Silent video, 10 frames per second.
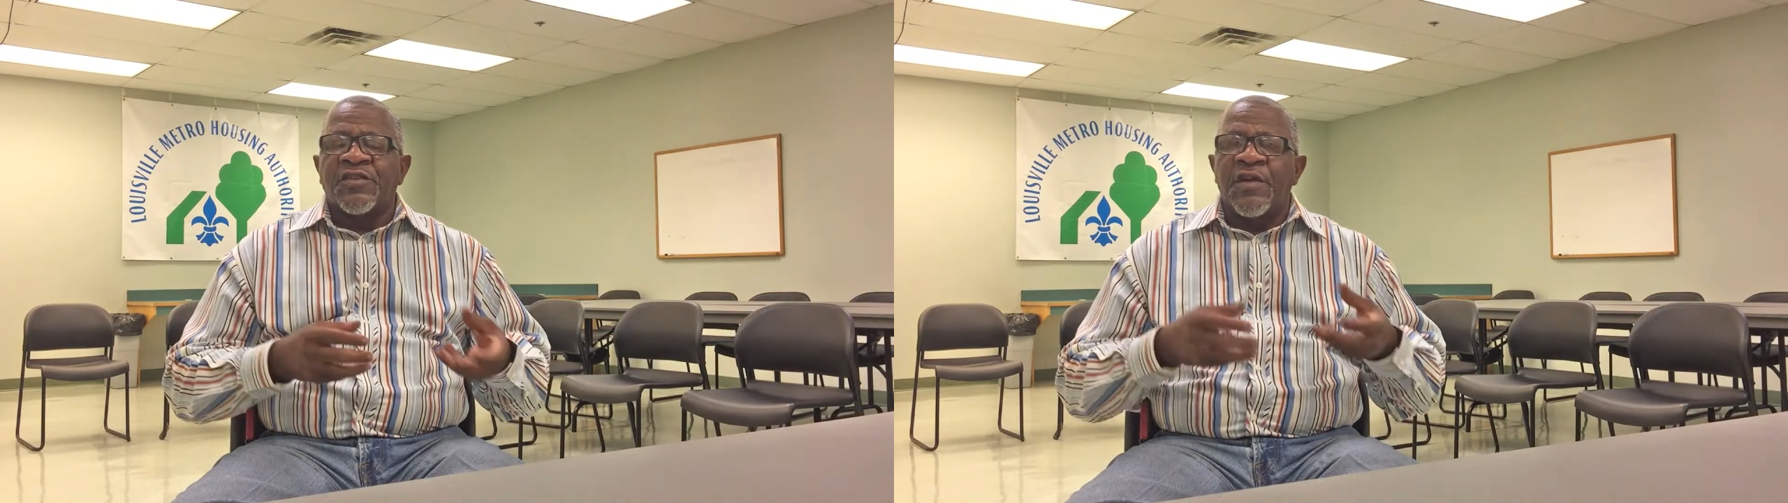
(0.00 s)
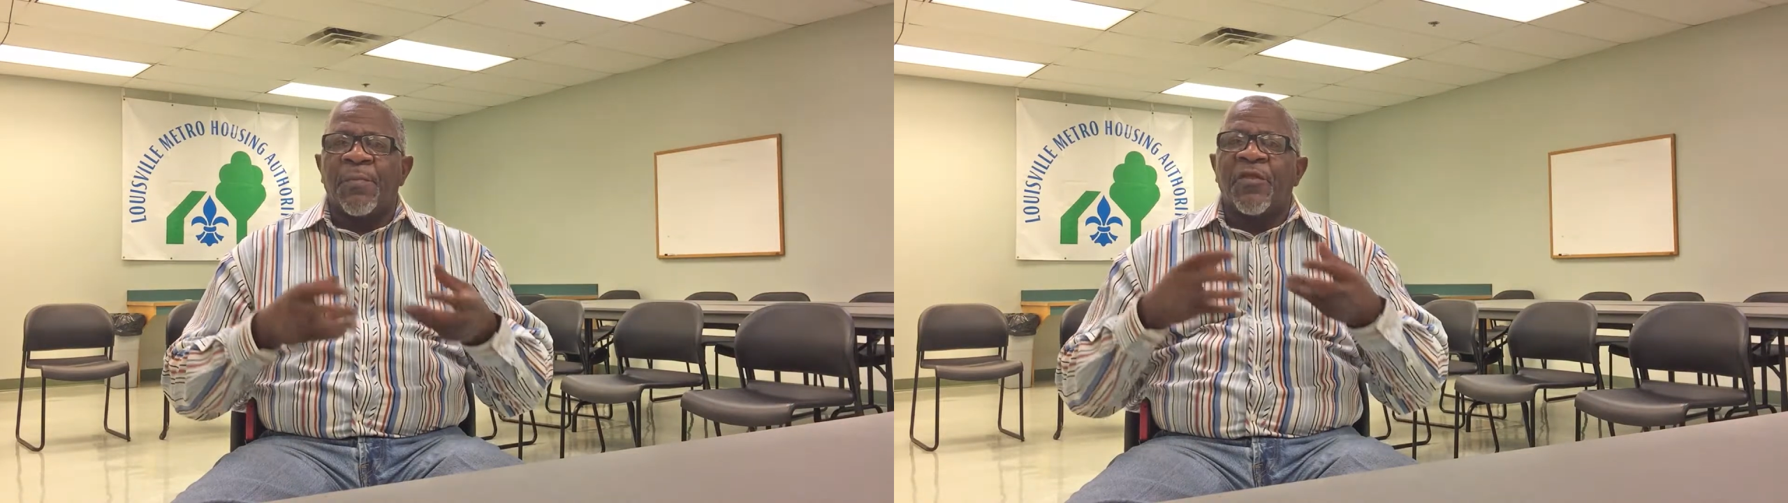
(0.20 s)

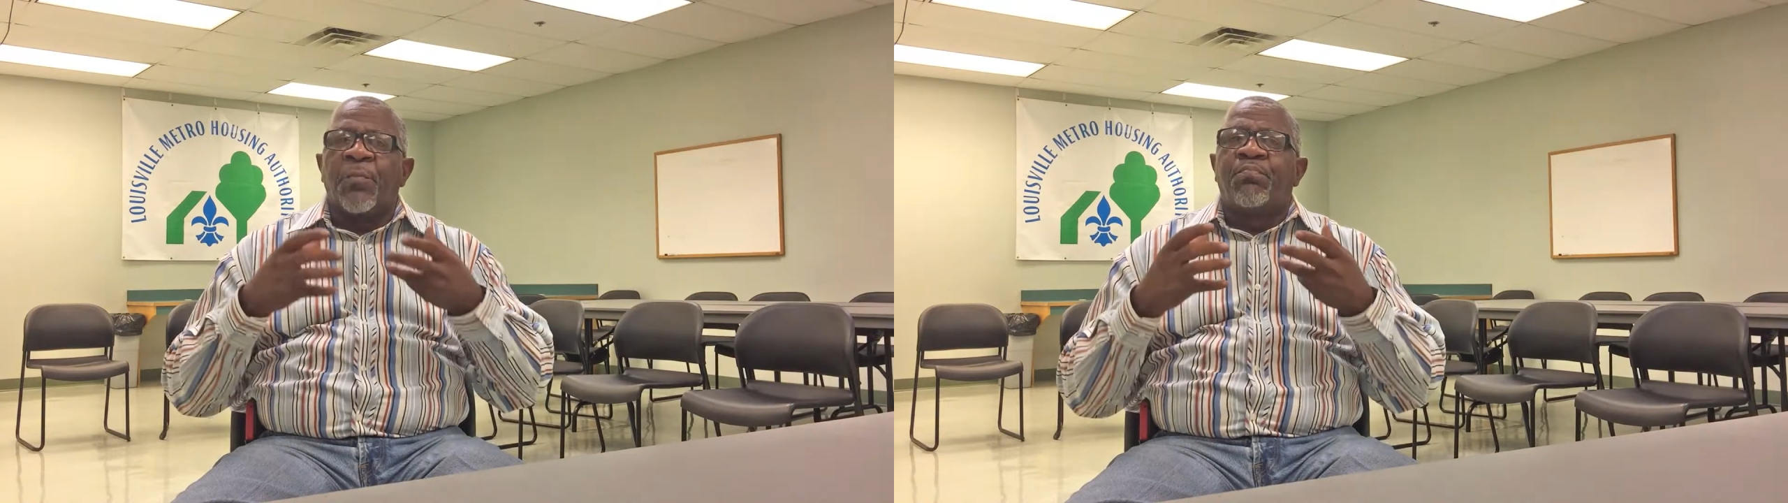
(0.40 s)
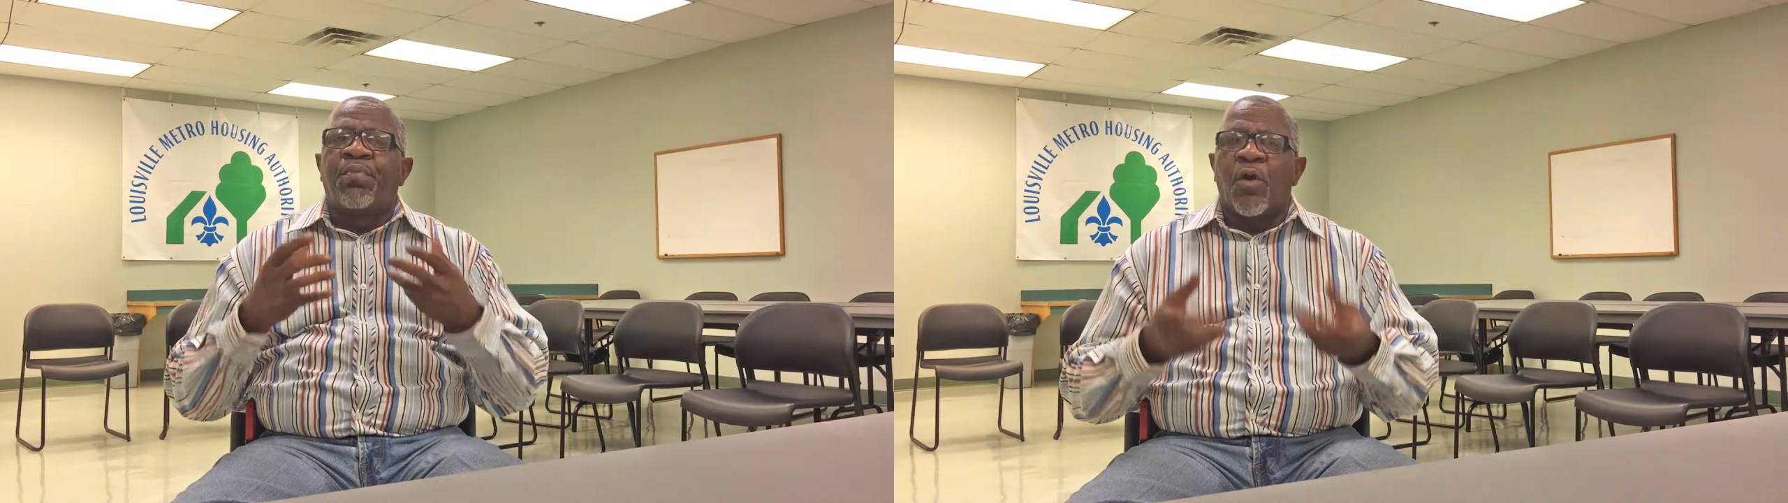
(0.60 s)
some of
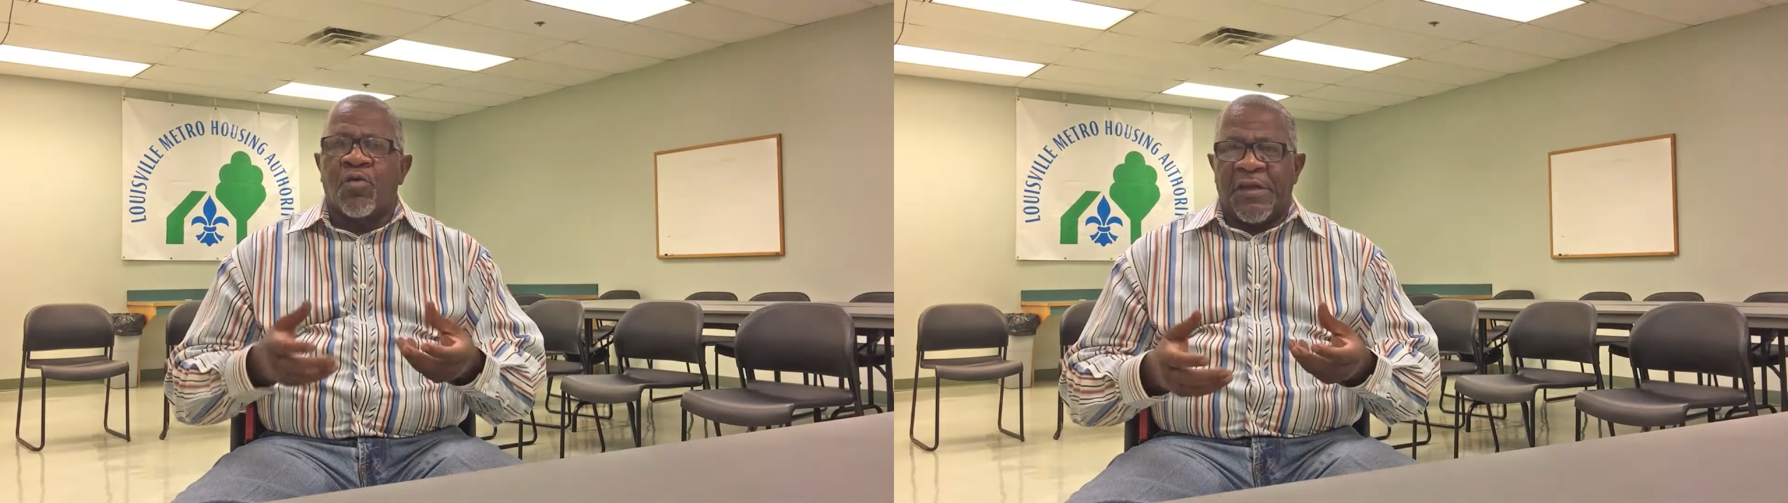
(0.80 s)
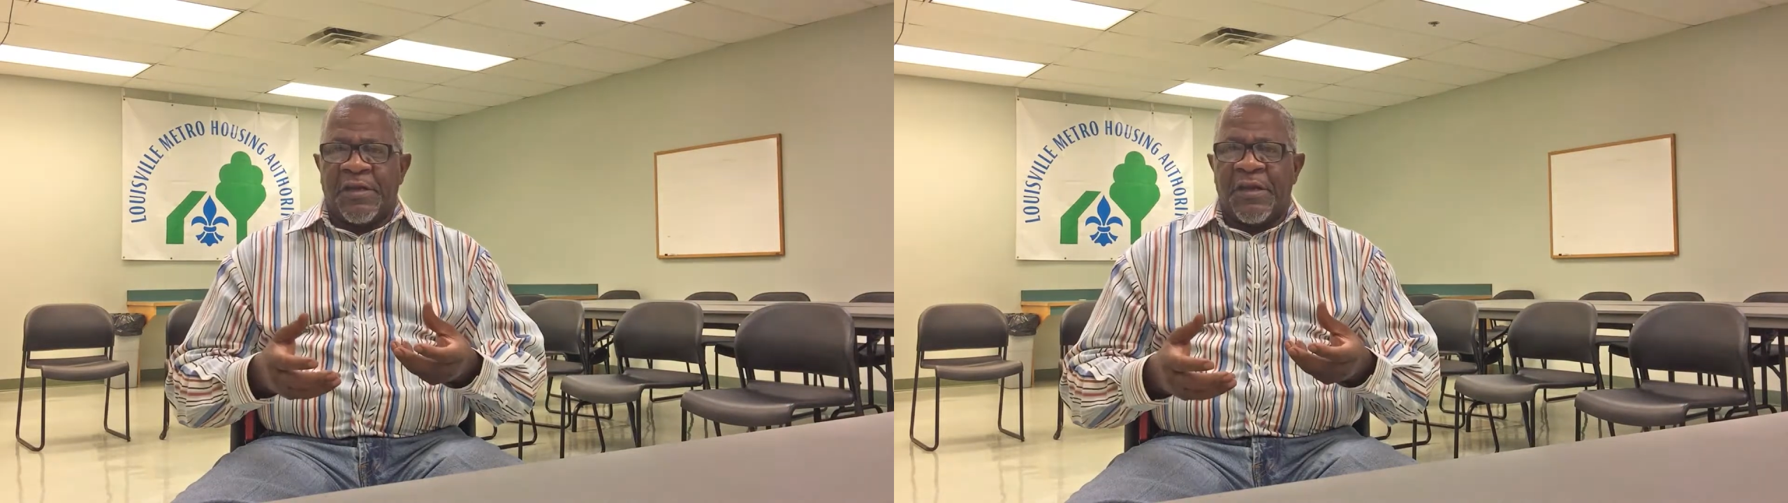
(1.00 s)
the
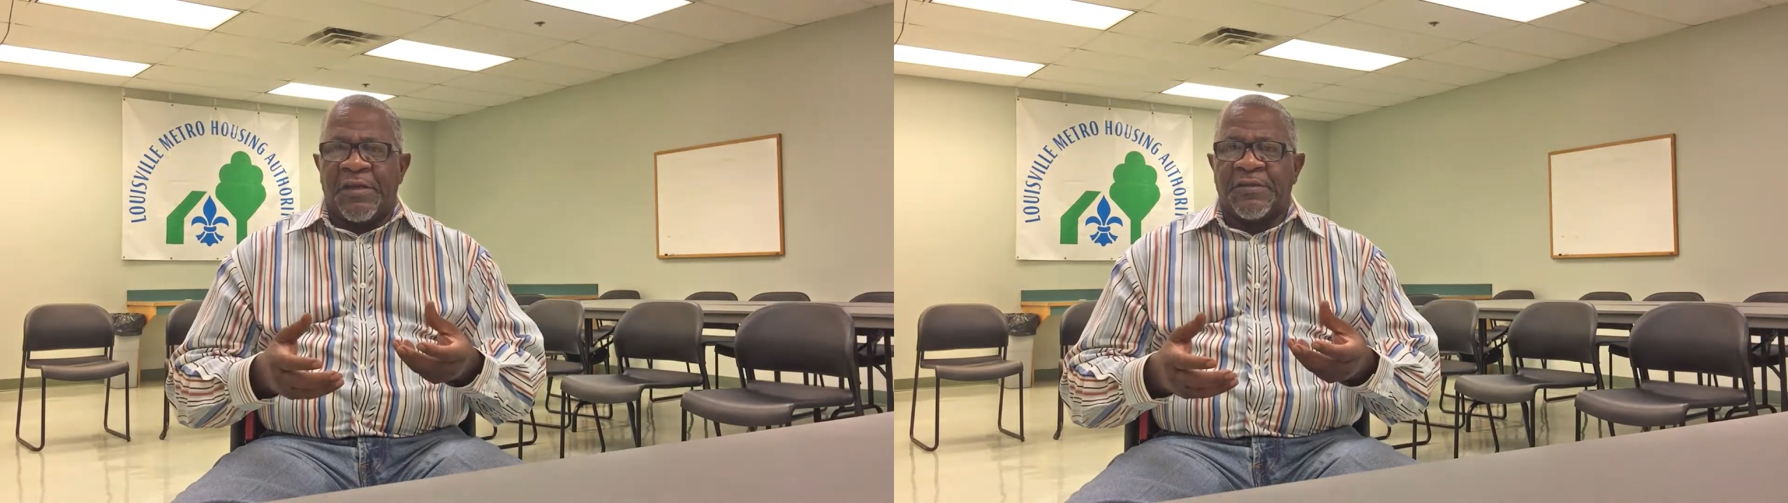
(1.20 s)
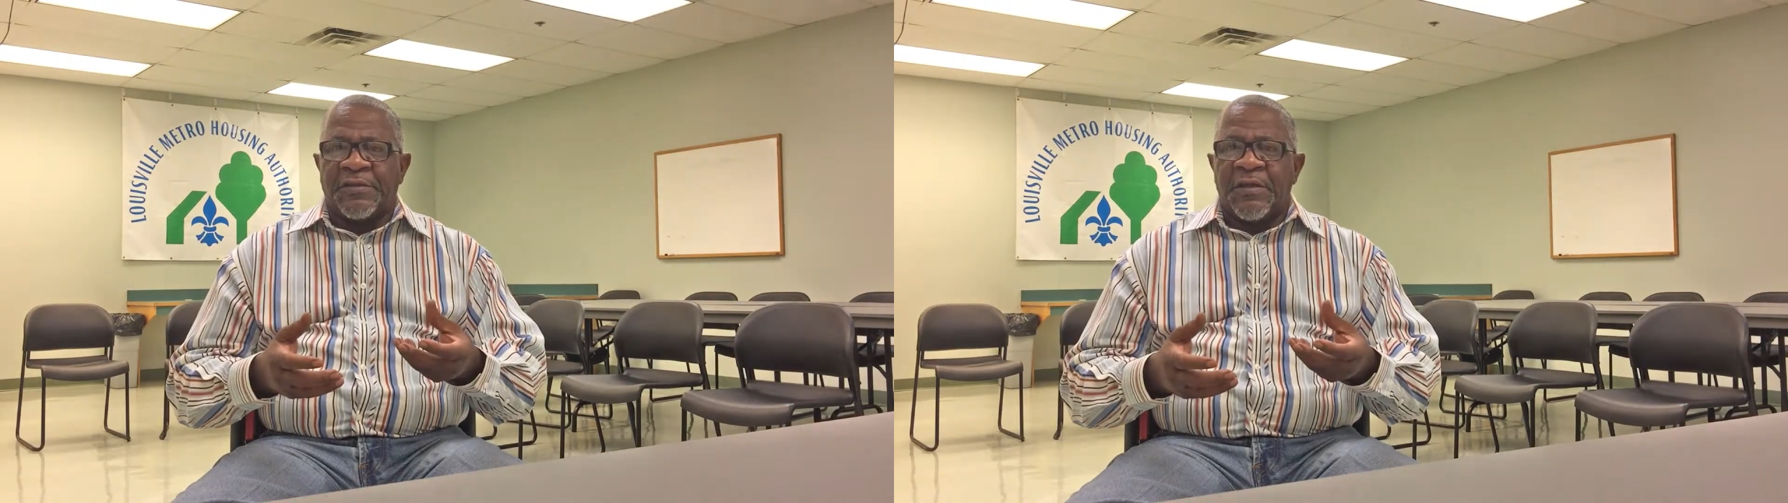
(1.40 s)

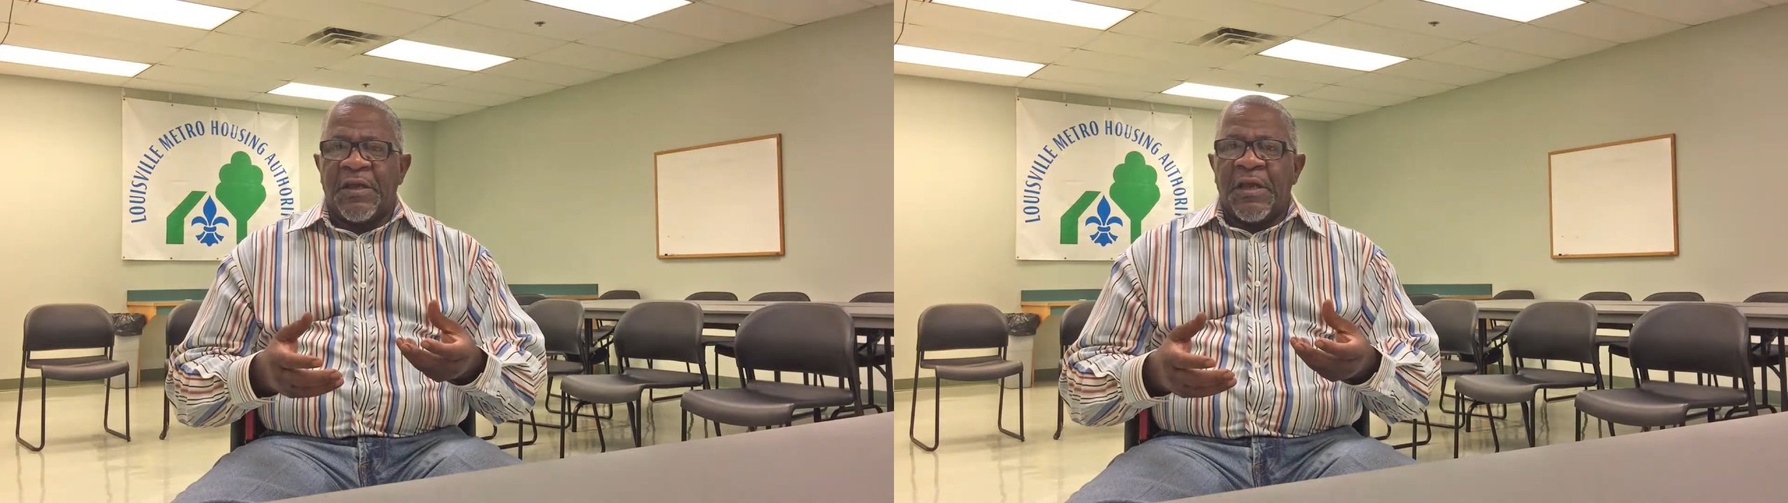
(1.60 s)
brokenness